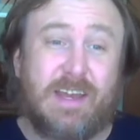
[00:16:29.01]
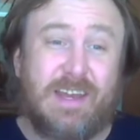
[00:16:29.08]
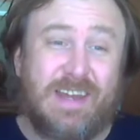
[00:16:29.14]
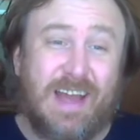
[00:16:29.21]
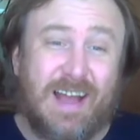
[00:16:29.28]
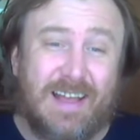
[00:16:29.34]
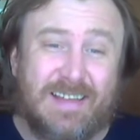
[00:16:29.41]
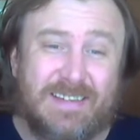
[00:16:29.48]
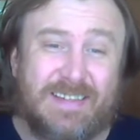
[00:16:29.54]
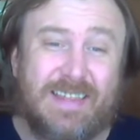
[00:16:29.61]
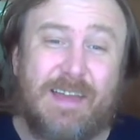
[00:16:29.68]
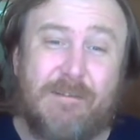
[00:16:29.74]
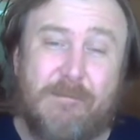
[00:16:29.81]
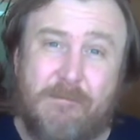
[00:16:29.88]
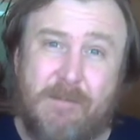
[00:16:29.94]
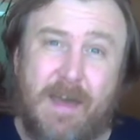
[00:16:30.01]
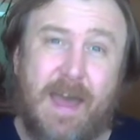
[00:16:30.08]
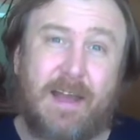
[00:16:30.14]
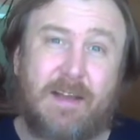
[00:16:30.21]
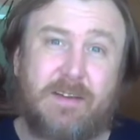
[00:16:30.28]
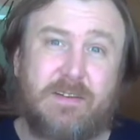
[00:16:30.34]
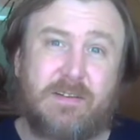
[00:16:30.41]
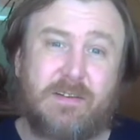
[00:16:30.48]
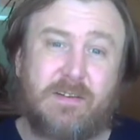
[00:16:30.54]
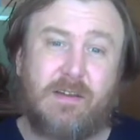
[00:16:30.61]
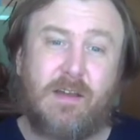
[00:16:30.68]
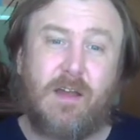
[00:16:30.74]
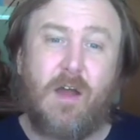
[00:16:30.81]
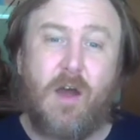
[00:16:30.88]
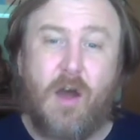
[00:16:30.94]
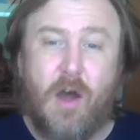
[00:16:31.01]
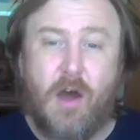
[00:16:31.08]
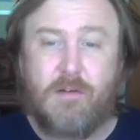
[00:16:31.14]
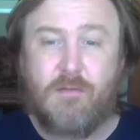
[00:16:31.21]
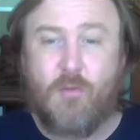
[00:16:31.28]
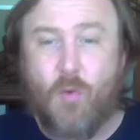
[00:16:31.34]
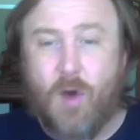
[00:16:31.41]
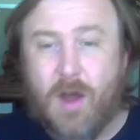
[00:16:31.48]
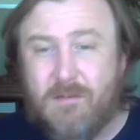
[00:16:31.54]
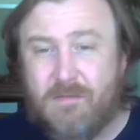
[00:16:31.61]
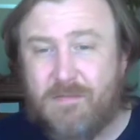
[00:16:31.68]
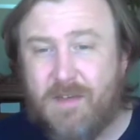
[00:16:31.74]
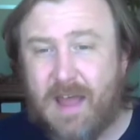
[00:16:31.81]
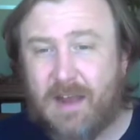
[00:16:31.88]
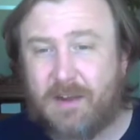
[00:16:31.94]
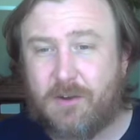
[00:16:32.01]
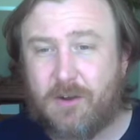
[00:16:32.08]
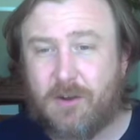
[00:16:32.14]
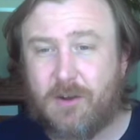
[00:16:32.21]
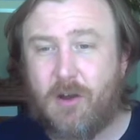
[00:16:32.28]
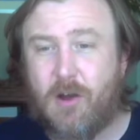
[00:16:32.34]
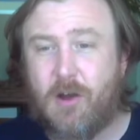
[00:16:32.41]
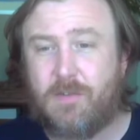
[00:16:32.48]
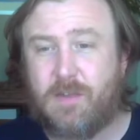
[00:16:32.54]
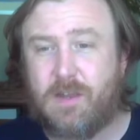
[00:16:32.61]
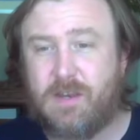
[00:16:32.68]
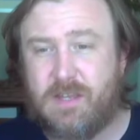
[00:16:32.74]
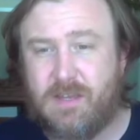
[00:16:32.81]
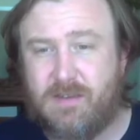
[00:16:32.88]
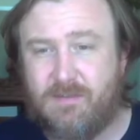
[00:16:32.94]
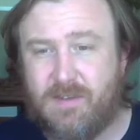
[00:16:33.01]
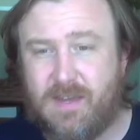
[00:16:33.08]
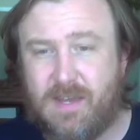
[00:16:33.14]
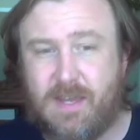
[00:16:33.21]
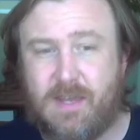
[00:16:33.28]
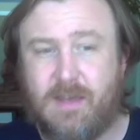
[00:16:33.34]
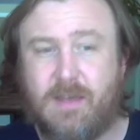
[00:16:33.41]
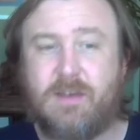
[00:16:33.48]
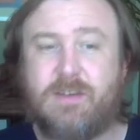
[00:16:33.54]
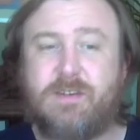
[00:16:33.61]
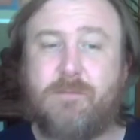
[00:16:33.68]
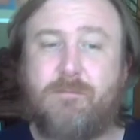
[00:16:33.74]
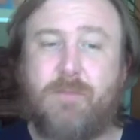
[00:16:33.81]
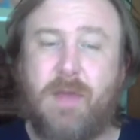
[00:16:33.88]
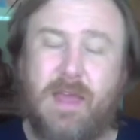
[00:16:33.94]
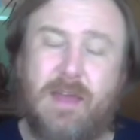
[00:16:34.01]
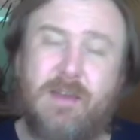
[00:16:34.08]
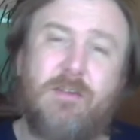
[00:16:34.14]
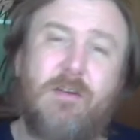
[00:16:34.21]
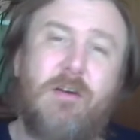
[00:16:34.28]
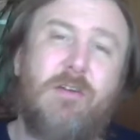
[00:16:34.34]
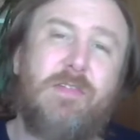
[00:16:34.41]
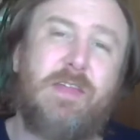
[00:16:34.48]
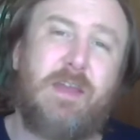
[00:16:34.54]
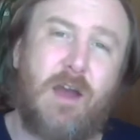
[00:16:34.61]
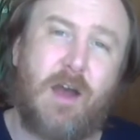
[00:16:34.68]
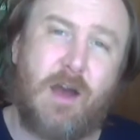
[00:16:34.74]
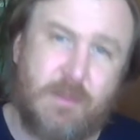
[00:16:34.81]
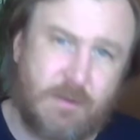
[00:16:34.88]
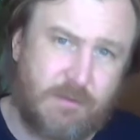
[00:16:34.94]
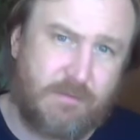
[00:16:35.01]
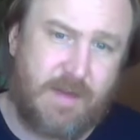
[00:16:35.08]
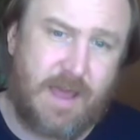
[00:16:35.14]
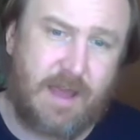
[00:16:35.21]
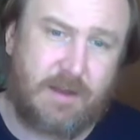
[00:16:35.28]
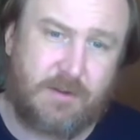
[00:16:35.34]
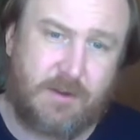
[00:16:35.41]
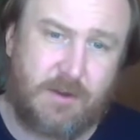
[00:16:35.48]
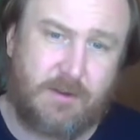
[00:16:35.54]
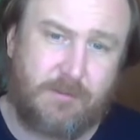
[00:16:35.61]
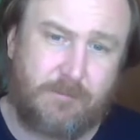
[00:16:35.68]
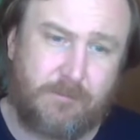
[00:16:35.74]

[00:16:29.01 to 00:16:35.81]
Does the effect of one factor on the DV depend on the other factor?